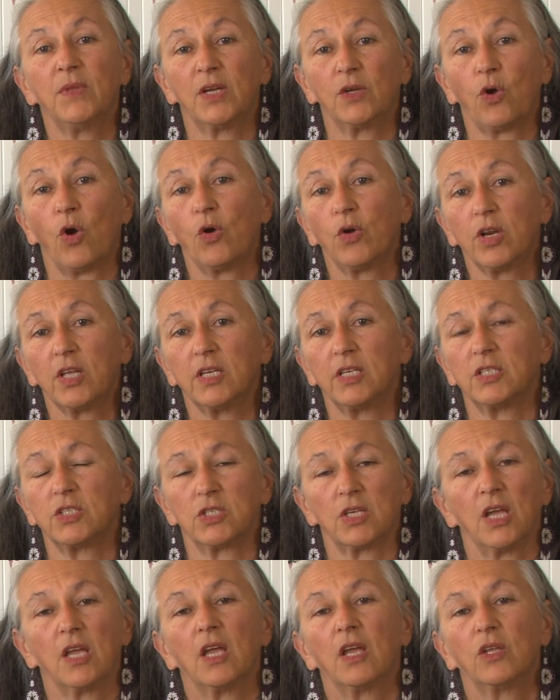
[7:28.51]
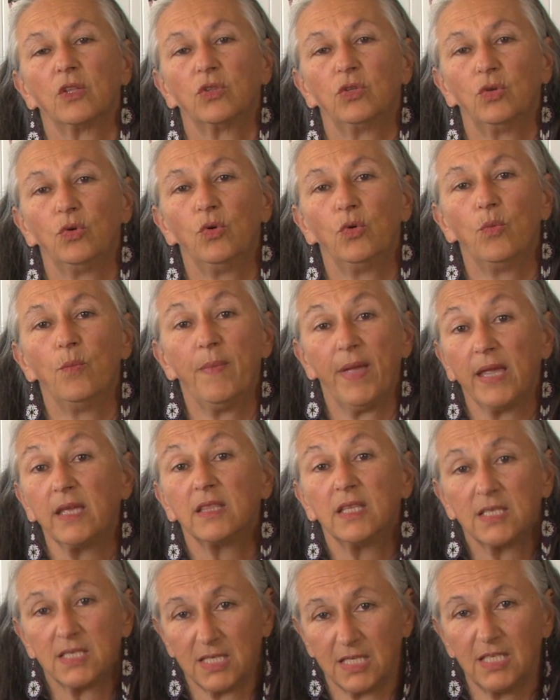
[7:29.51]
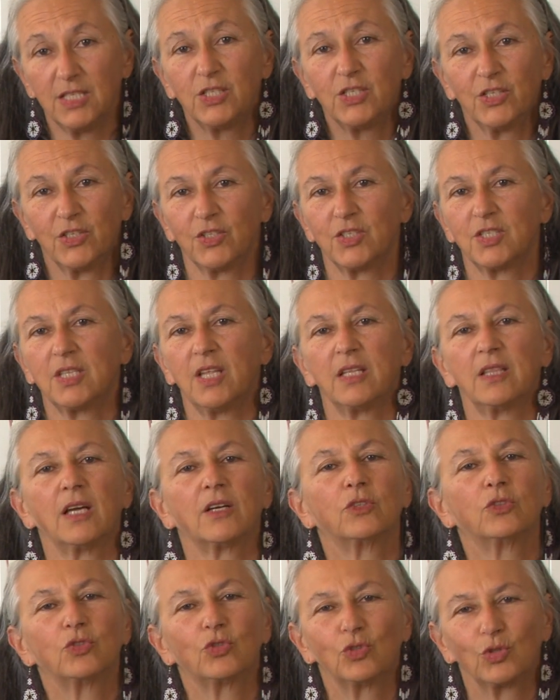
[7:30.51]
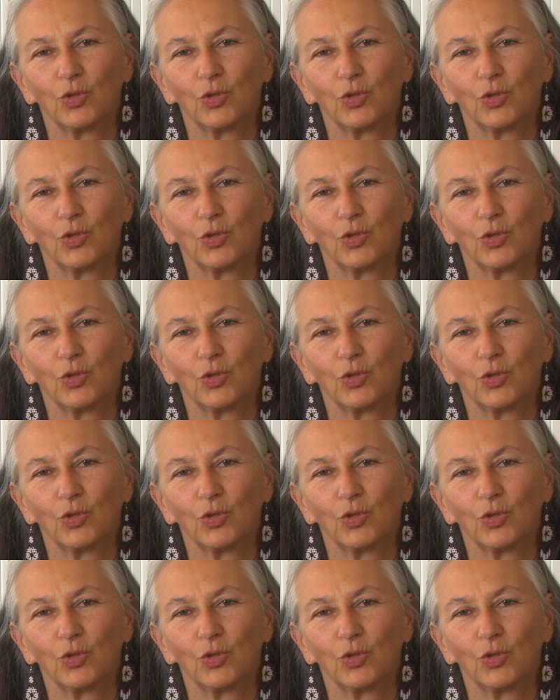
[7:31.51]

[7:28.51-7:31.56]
the courage to make decisions that are